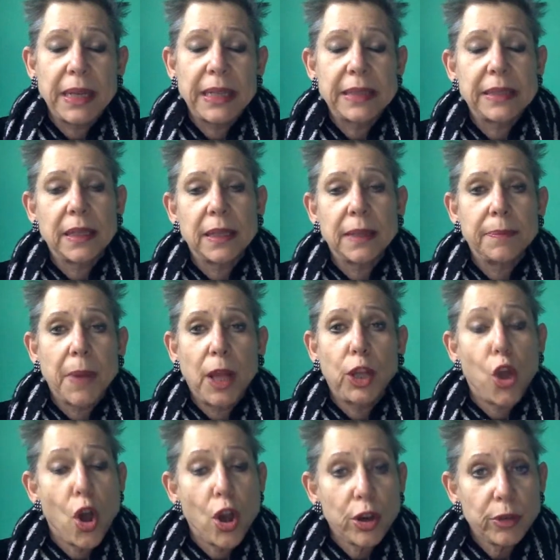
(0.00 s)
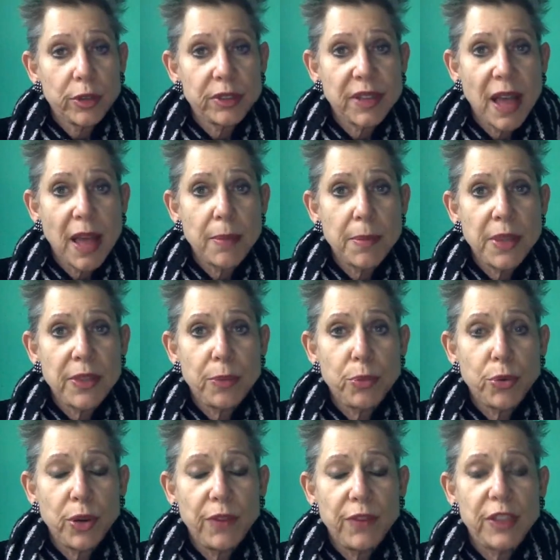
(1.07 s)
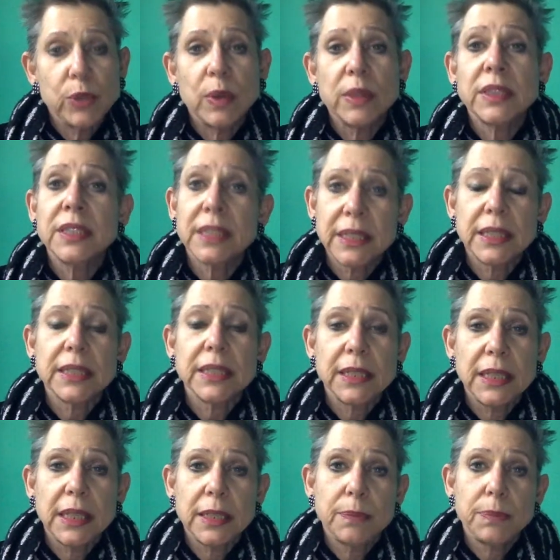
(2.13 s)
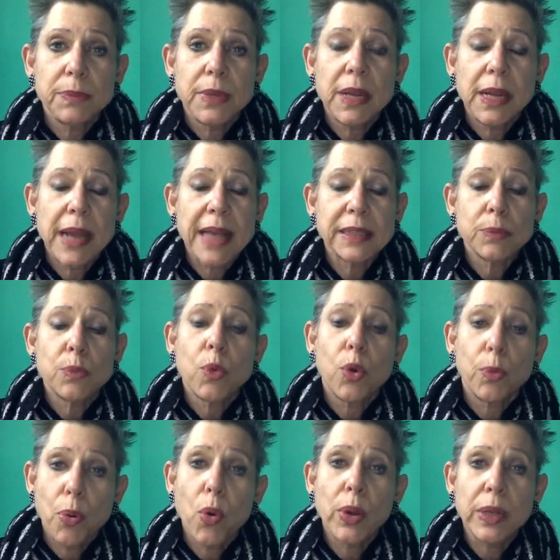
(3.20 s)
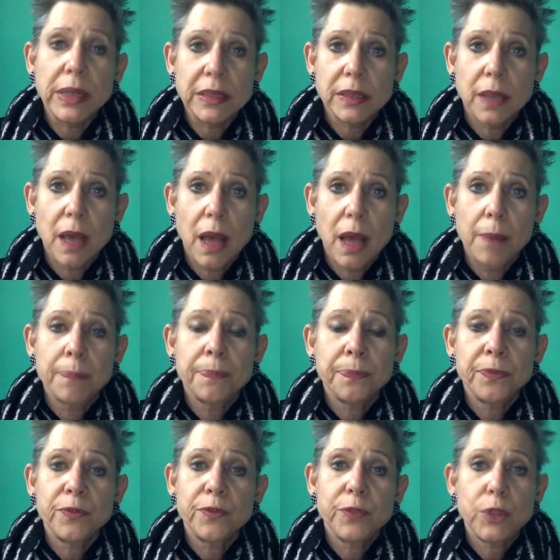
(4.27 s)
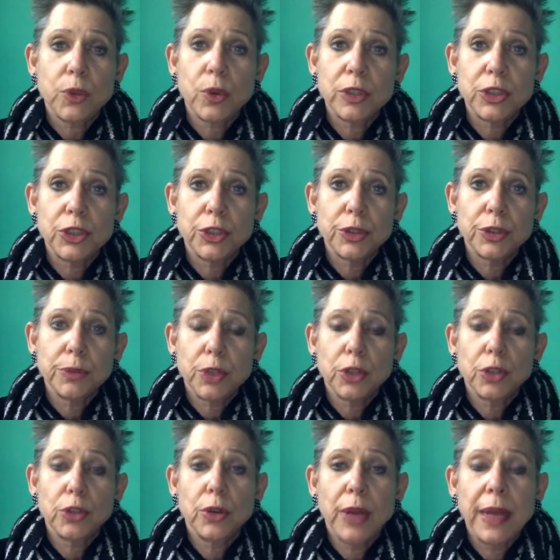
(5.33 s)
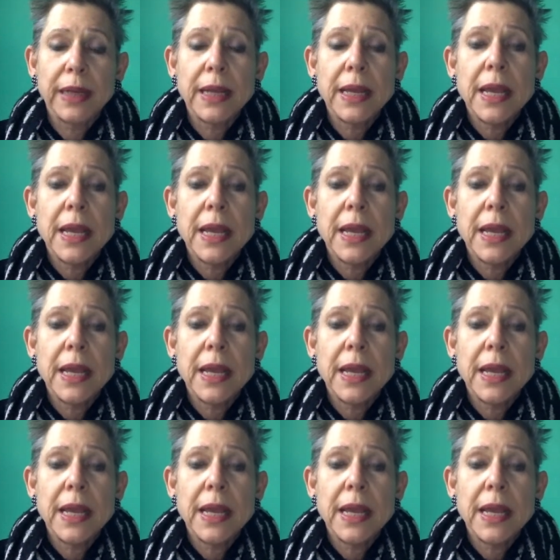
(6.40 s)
It's a longer assignment than previous ones because it has more points towards your grade.